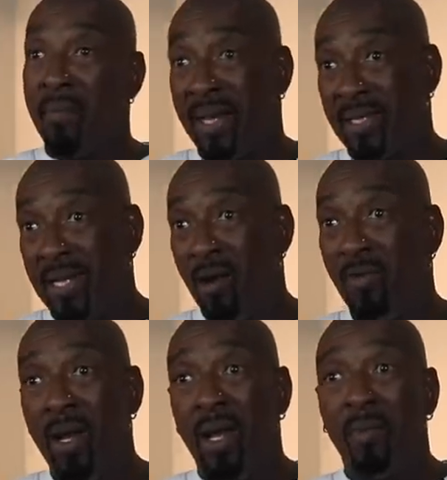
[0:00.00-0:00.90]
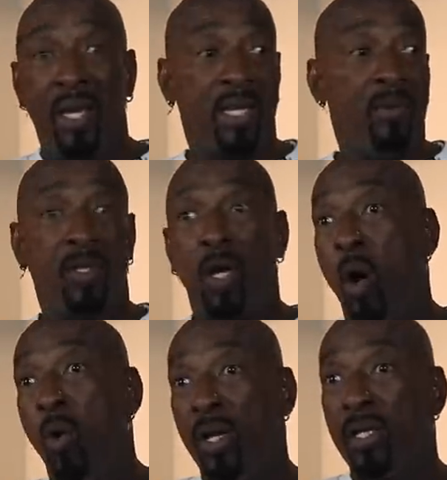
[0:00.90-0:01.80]
of myself, because he was the
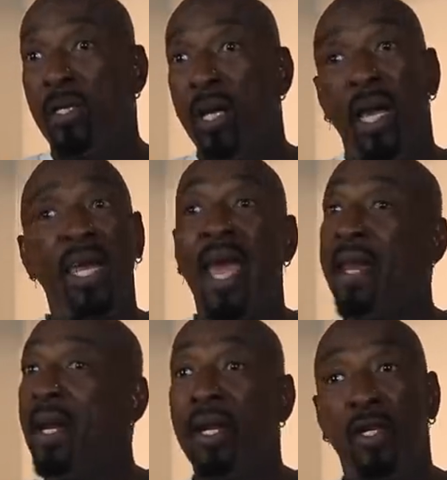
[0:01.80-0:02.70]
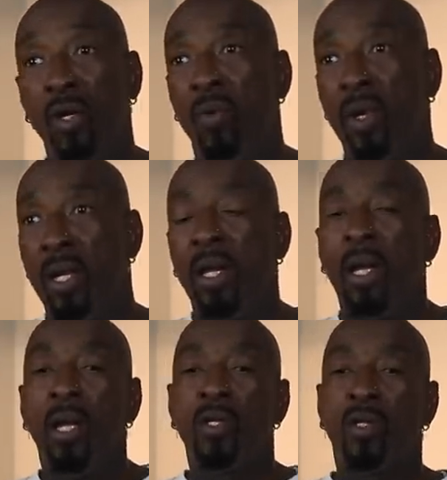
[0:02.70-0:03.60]
oldest and he had nothing to do with it.
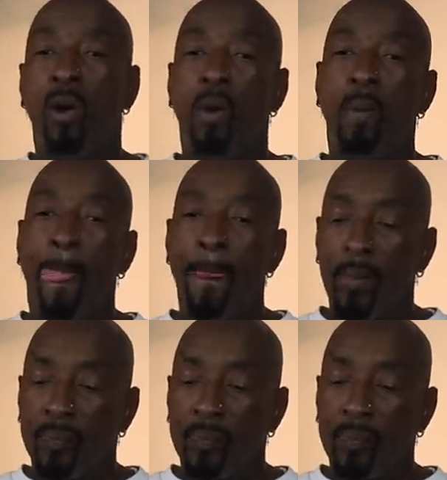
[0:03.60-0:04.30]
So